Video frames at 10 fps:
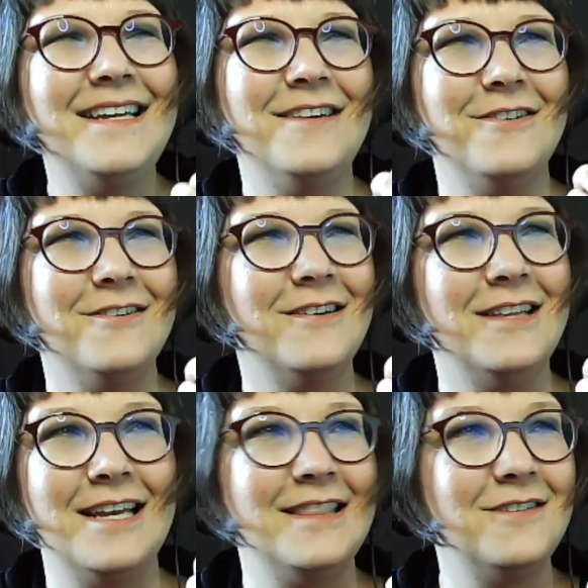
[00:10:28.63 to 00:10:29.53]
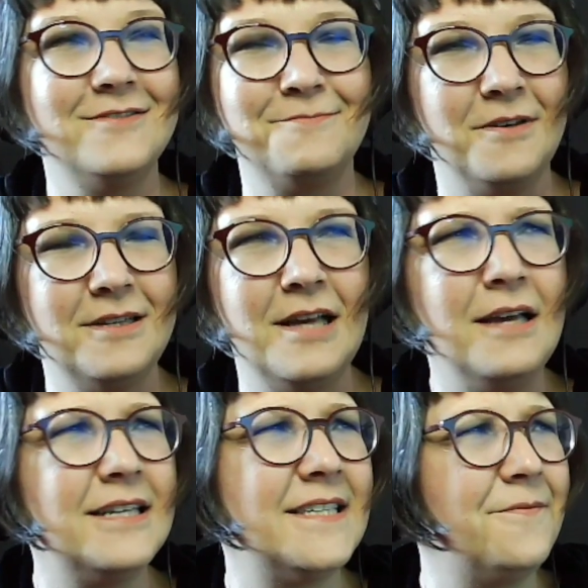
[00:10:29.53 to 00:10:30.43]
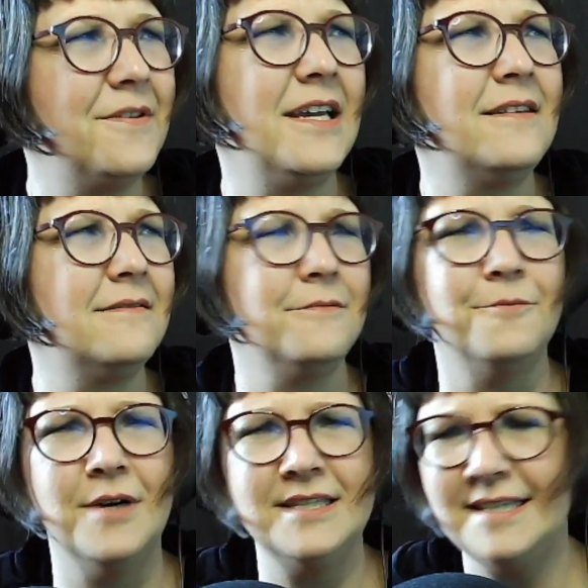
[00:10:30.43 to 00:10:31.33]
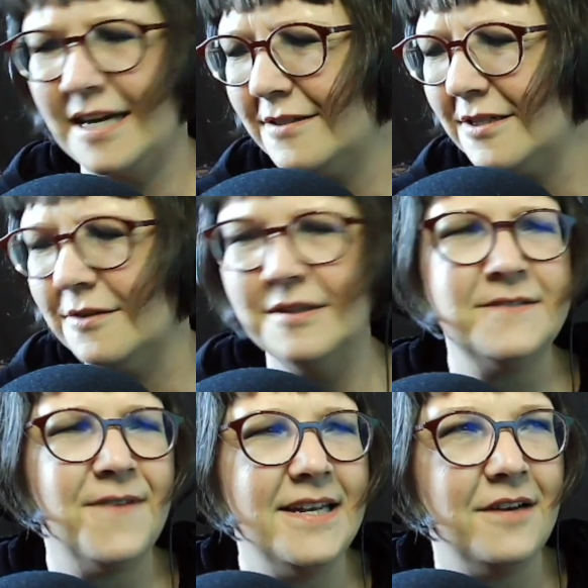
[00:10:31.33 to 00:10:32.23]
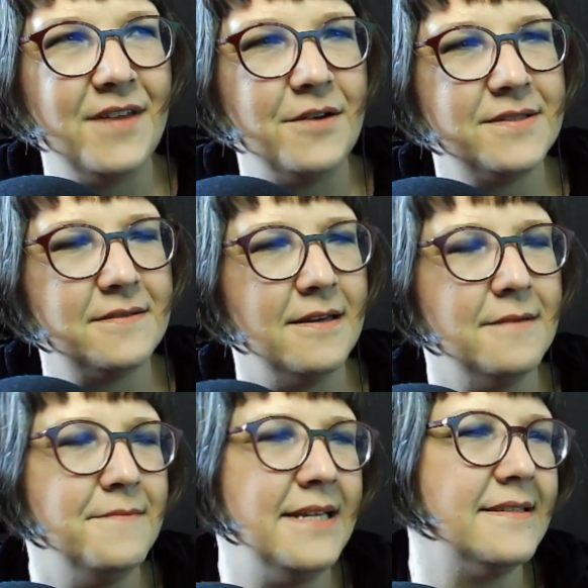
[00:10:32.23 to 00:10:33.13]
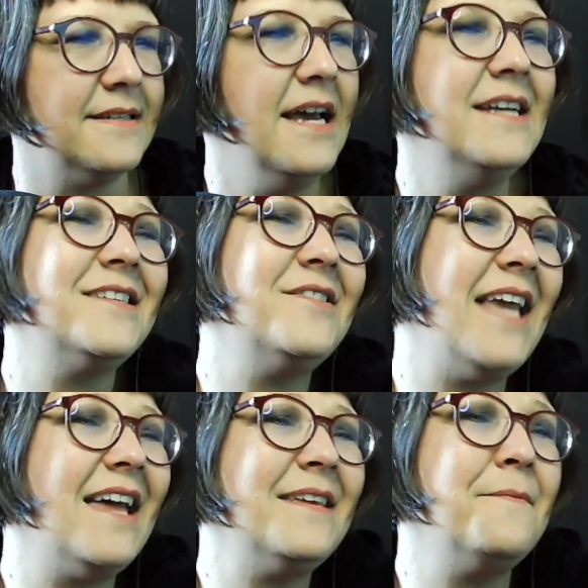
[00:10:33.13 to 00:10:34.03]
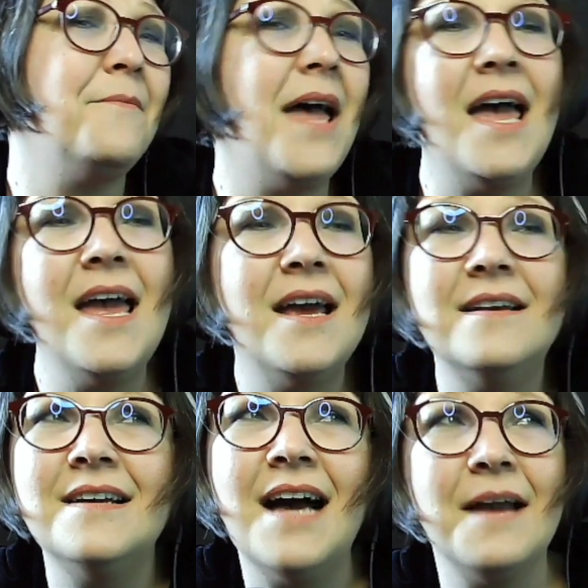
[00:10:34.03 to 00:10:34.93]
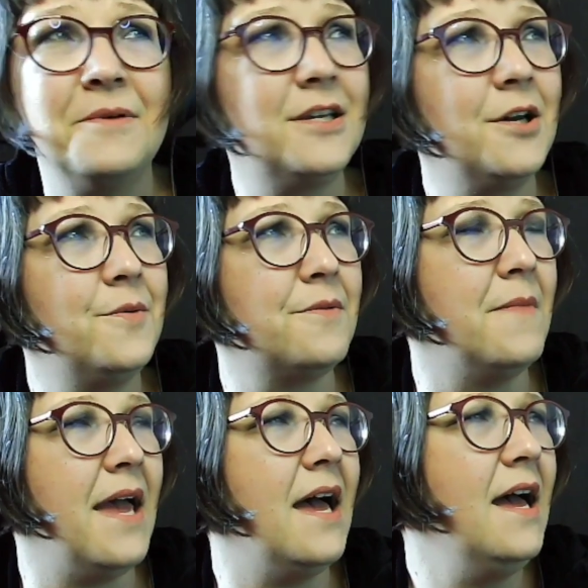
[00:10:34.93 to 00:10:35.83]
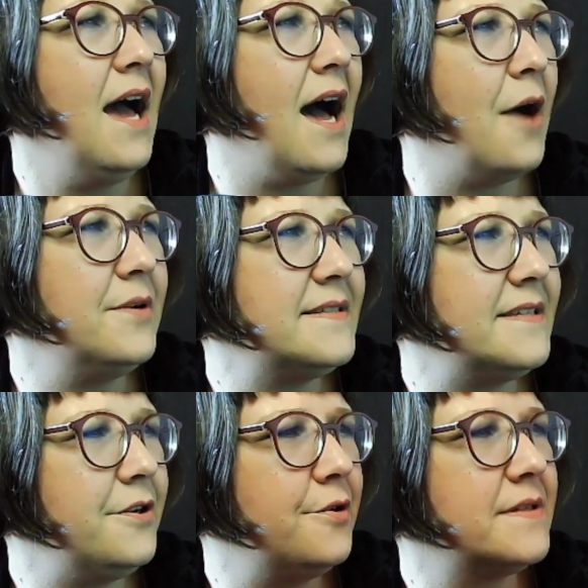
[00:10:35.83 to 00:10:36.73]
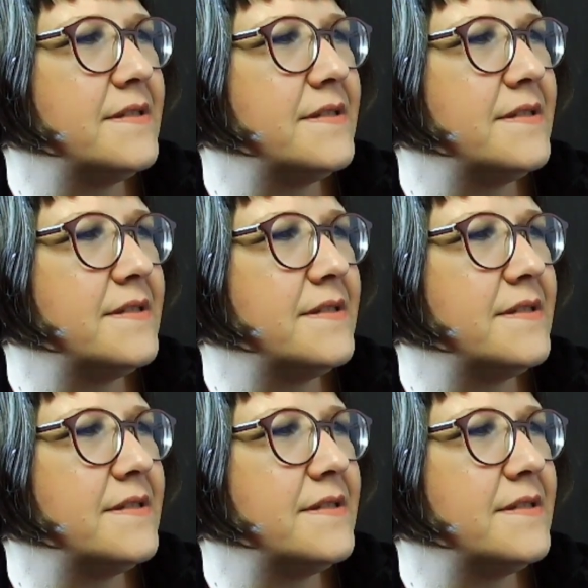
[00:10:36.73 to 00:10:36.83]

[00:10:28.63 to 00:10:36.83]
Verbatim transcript: you're like there's uh, except for like the one character. Let's find out if that was uh, Mason. So yeah, I think meh. I'm gonna go with meh. I want to see who